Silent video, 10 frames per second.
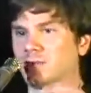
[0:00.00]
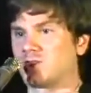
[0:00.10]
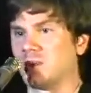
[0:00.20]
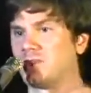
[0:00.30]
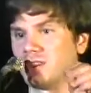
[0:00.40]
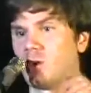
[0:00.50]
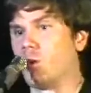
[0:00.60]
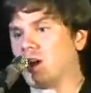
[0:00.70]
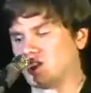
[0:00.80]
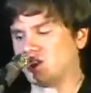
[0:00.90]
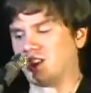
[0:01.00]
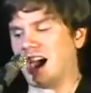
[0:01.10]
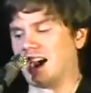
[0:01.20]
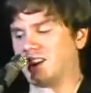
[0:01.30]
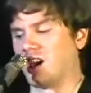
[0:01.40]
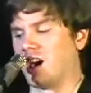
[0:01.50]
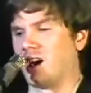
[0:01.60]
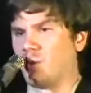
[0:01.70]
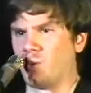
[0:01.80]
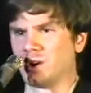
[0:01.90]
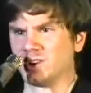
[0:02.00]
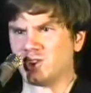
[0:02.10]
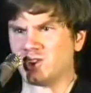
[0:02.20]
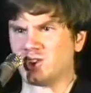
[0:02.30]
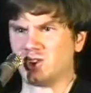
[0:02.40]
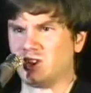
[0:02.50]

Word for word: of something that wasn't that uh, was,